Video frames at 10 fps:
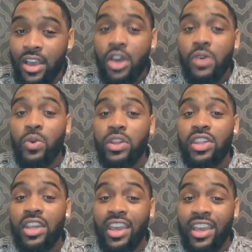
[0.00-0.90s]

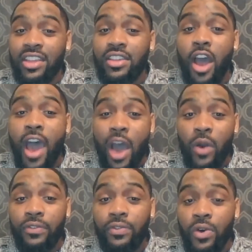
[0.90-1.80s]
which is our
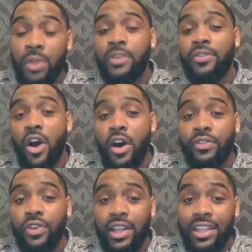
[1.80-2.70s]
form of
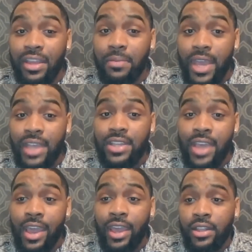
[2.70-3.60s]
offering need-based
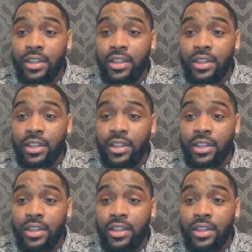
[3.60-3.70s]
aid.